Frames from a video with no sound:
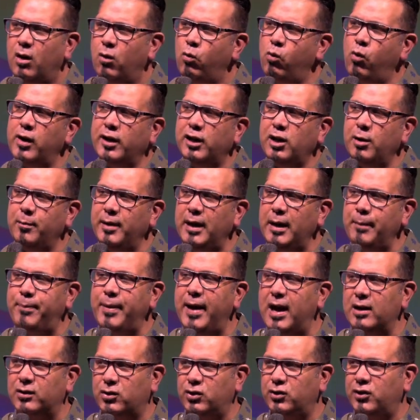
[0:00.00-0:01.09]
What do you mean,
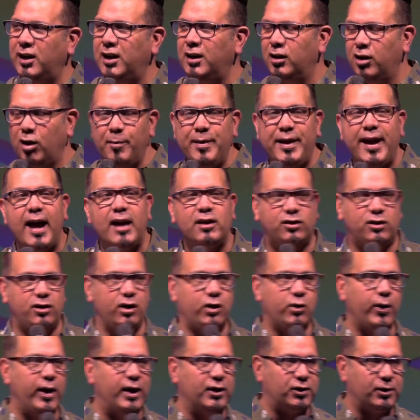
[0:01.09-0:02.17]
Pastor Gene? Let me ask you
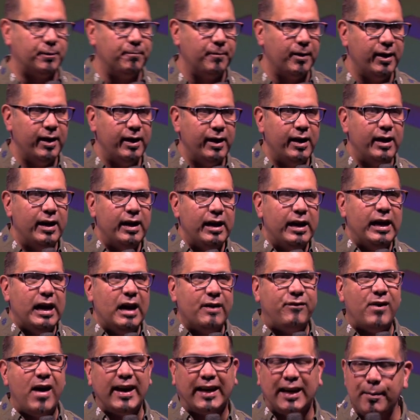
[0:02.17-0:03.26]
a question.
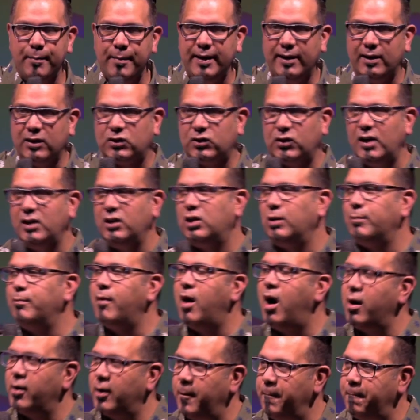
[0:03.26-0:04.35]
If I commit a sin
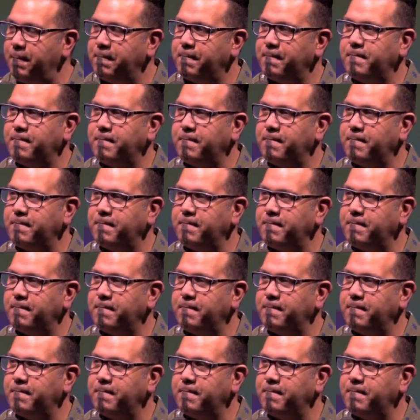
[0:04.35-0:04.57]
tomorrow,